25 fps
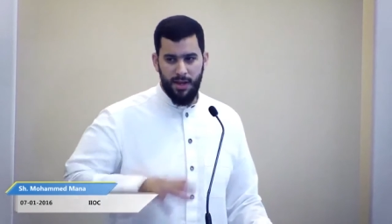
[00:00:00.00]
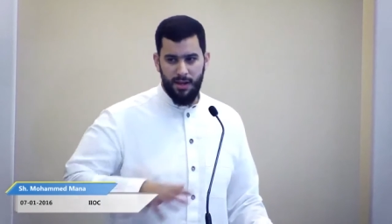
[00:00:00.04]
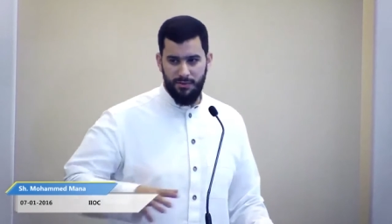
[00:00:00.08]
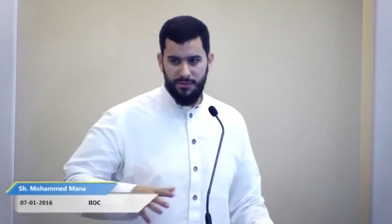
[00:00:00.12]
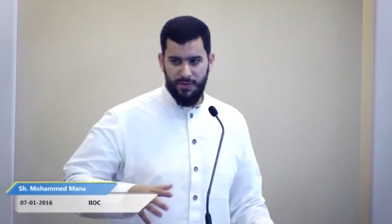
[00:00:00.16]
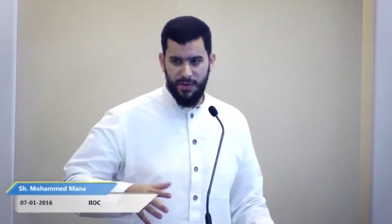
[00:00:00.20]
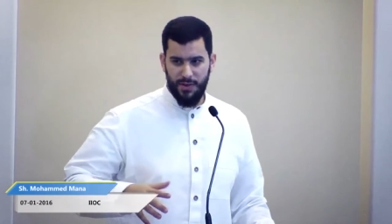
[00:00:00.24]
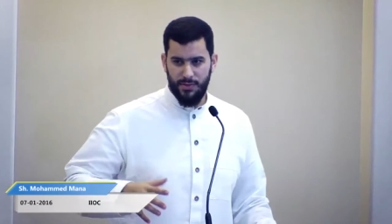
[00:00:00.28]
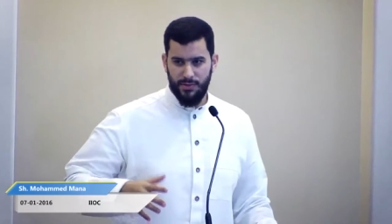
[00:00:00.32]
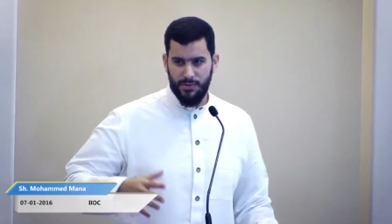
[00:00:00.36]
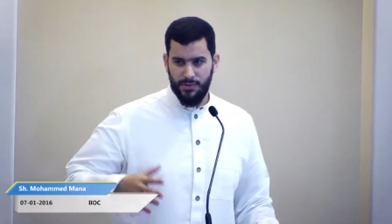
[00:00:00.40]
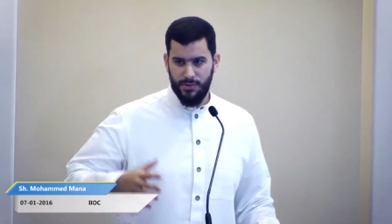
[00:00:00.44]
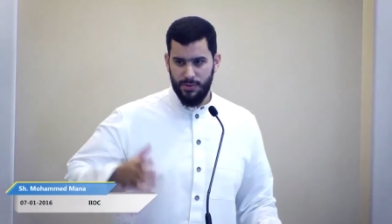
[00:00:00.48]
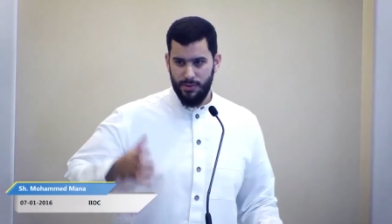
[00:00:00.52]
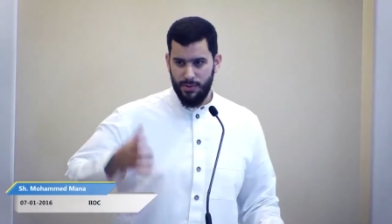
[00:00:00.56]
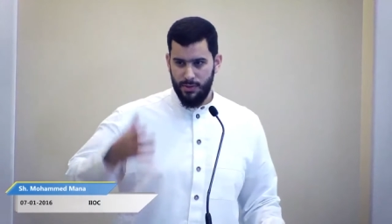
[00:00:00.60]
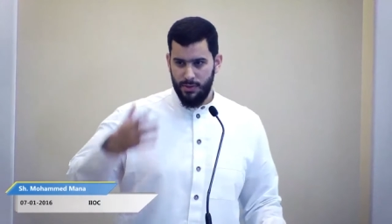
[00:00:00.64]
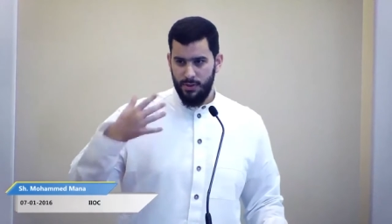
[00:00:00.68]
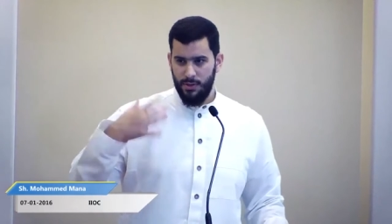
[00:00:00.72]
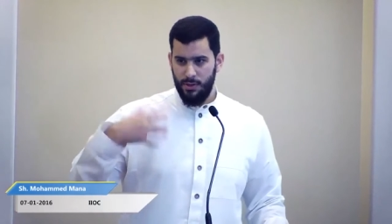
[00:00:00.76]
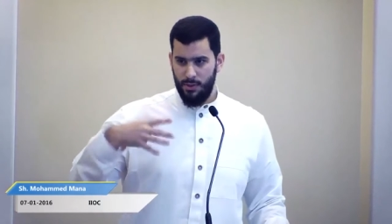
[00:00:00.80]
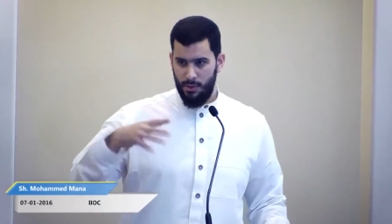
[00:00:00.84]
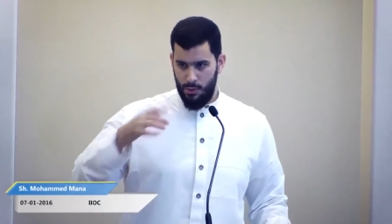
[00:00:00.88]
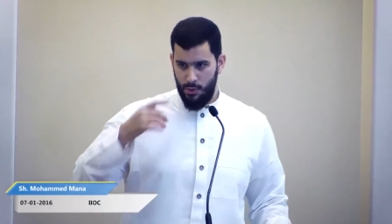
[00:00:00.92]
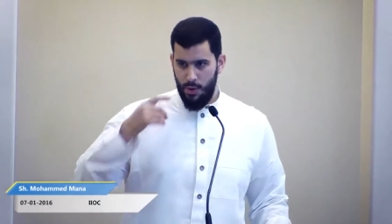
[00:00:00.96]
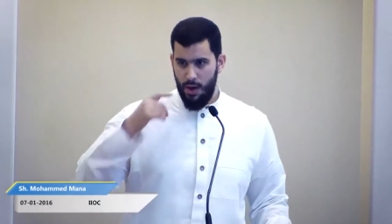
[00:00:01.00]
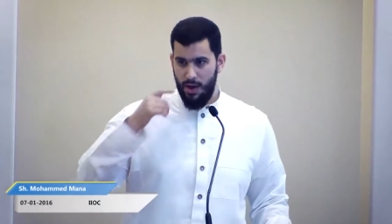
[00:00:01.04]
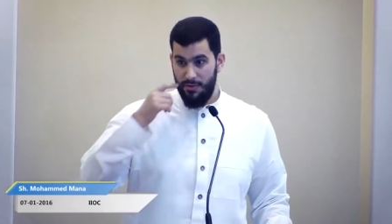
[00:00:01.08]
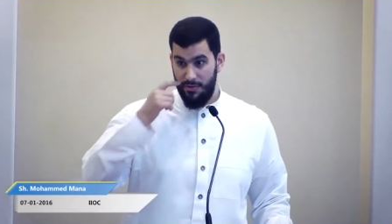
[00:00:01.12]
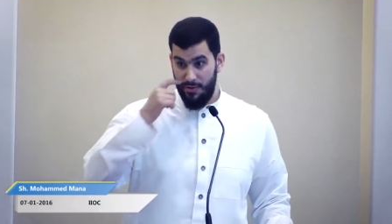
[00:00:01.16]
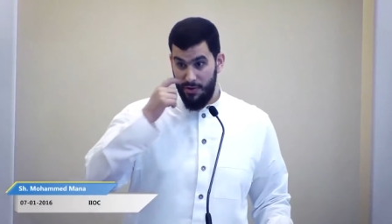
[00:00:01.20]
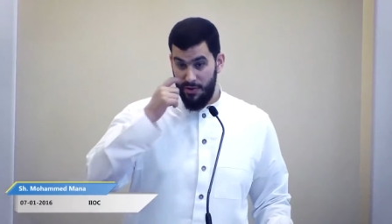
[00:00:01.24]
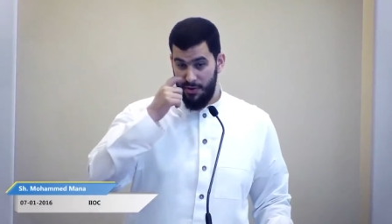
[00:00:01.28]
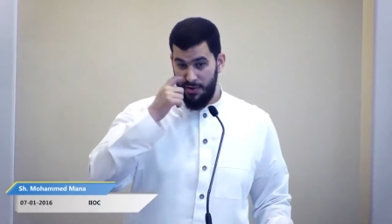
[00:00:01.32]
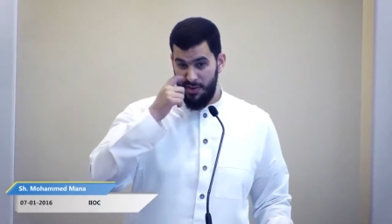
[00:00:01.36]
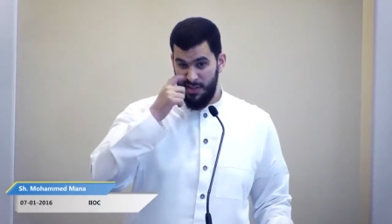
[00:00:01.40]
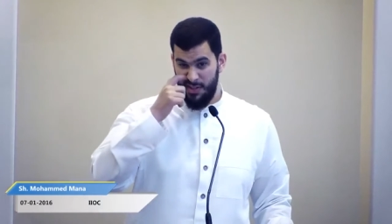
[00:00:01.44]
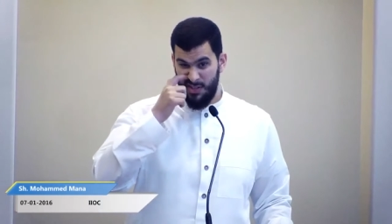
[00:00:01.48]
of us who have
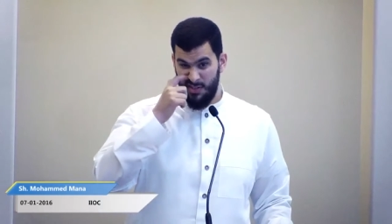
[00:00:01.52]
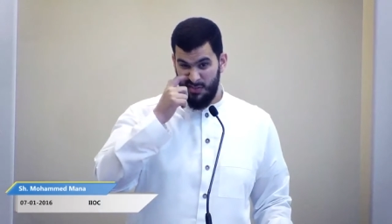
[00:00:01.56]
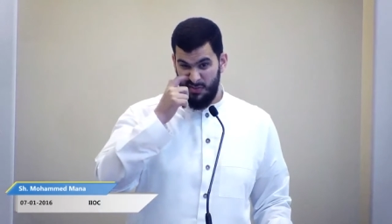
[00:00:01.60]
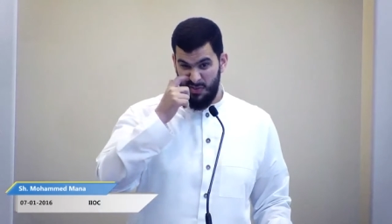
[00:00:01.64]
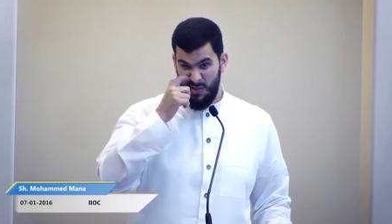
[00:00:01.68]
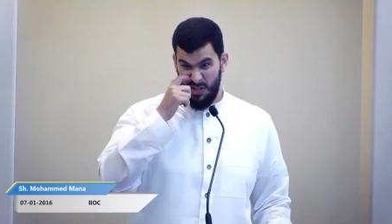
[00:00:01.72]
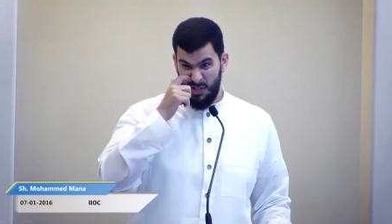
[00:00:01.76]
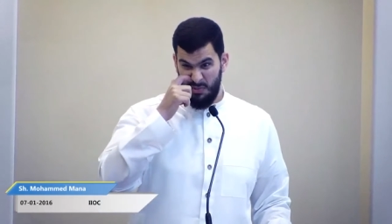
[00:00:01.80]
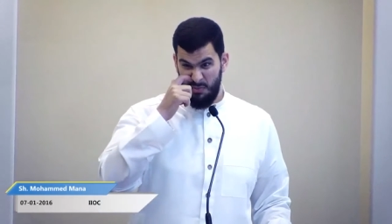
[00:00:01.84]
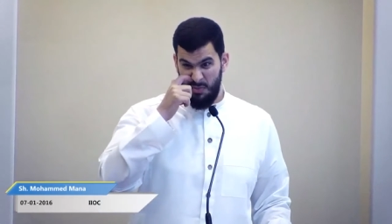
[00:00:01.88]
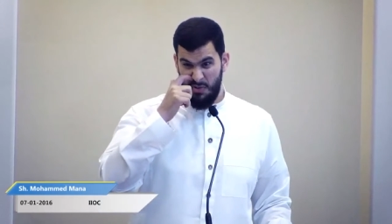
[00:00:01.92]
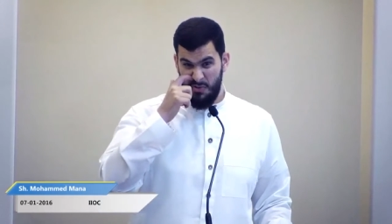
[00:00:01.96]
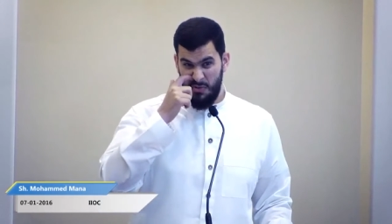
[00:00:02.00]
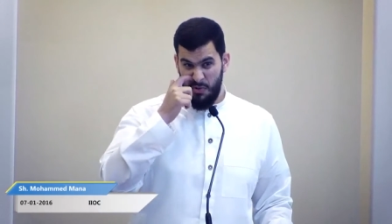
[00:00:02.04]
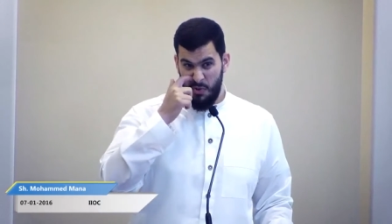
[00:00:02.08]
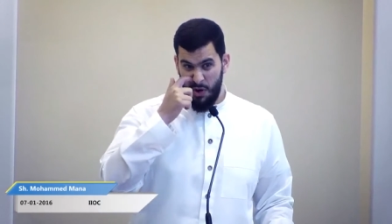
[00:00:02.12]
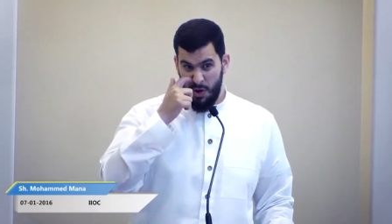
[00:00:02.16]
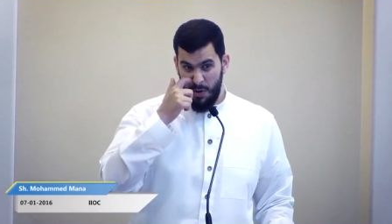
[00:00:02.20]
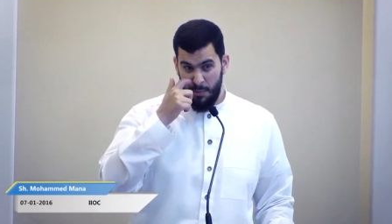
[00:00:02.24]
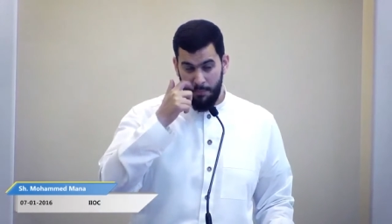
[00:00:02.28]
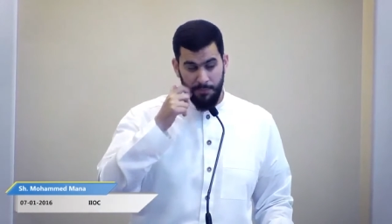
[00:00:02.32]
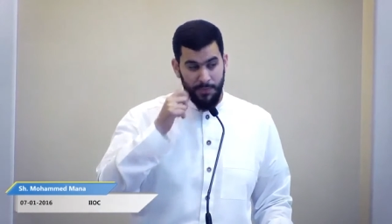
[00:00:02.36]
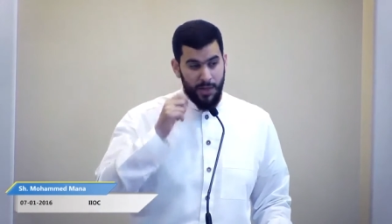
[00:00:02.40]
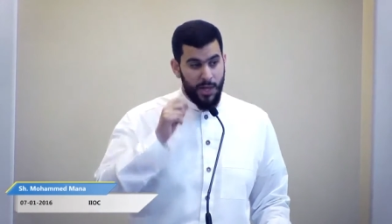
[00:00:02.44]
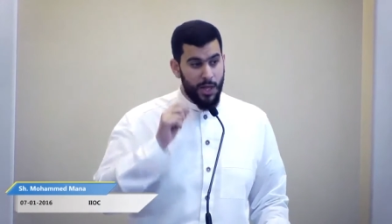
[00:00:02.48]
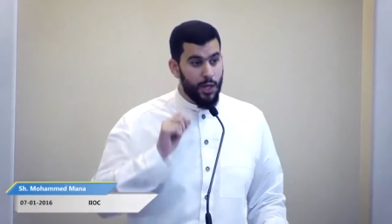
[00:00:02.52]
heard this verse before,